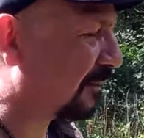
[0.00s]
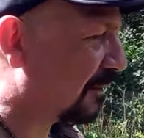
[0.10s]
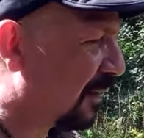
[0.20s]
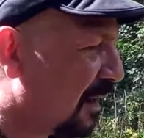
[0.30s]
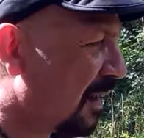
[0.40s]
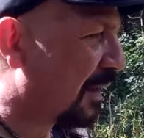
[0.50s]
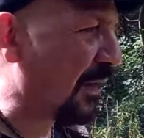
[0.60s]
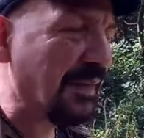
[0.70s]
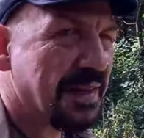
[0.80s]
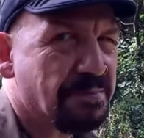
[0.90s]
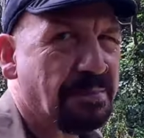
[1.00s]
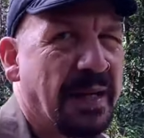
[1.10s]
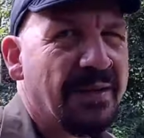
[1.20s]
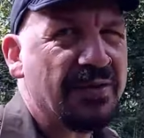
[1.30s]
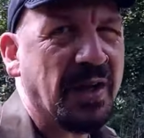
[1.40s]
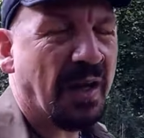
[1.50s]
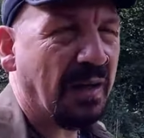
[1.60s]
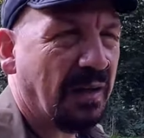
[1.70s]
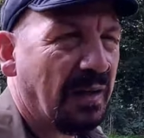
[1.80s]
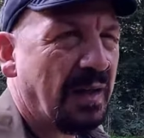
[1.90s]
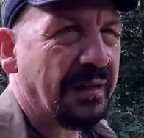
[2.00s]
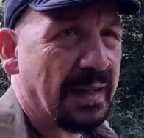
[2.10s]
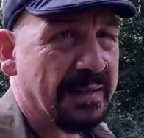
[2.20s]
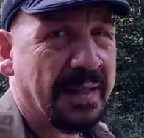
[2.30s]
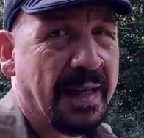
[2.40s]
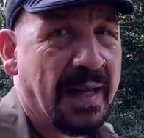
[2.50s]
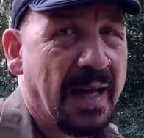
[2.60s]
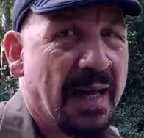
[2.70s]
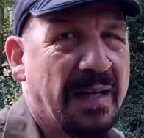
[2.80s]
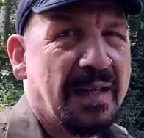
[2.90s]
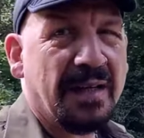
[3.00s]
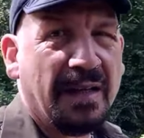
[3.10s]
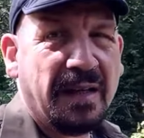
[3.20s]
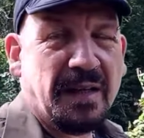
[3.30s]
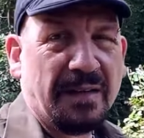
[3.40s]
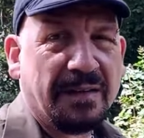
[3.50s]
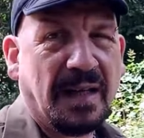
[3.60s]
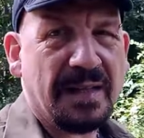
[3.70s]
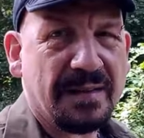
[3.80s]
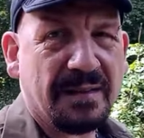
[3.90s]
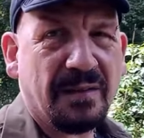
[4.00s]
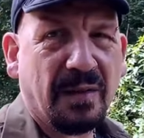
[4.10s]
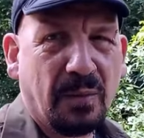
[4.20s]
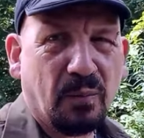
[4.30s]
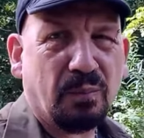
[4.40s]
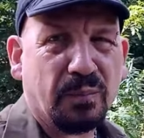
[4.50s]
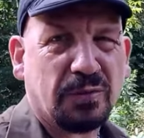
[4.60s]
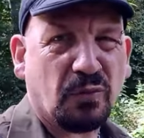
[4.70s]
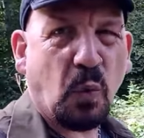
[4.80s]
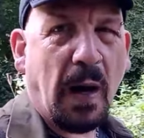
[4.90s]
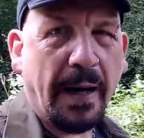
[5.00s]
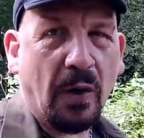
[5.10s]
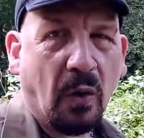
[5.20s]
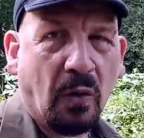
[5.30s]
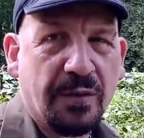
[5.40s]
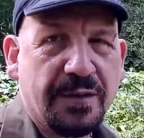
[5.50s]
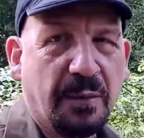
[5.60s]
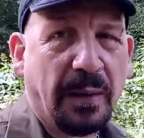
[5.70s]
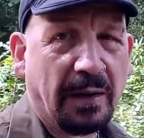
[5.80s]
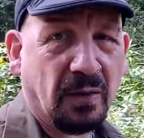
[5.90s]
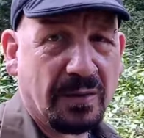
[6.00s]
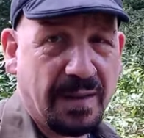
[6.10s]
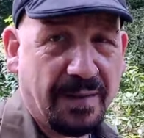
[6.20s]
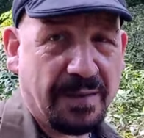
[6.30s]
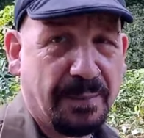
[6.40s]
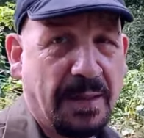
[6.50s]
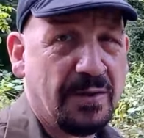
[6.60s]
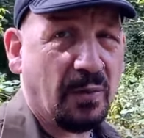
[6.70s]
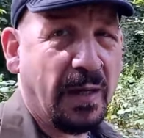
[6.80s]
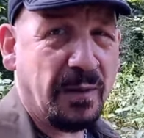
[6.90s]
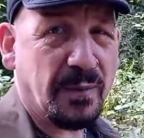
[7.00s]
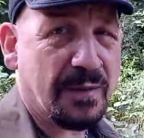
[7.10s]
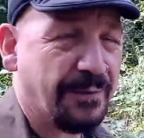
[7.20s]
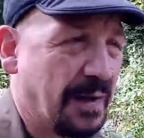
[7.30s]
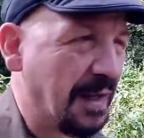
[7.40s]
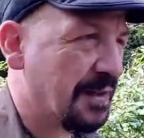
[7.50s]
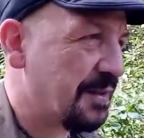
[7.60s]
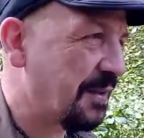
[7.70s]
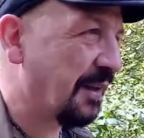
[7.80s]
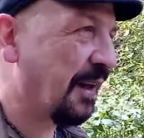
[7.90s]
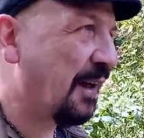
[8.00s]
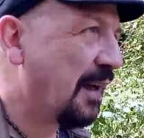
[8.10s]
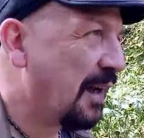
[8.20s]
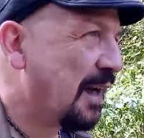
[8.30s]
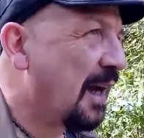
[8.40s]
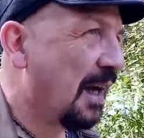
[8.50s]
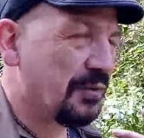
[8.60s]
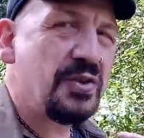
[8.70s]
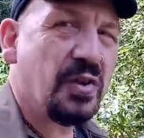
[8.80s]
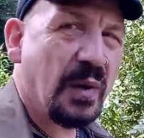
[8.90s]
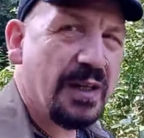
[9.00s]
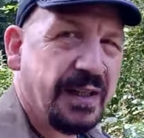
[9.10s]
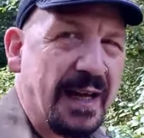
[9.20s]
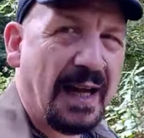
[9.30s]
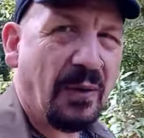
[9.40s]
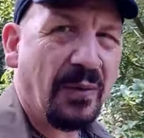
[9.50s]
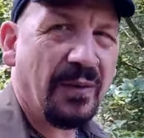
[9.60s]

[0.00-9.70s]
I think this picture that I did here, this was quite haunting when I looked at this picture when it was finished. I'll just show it you now.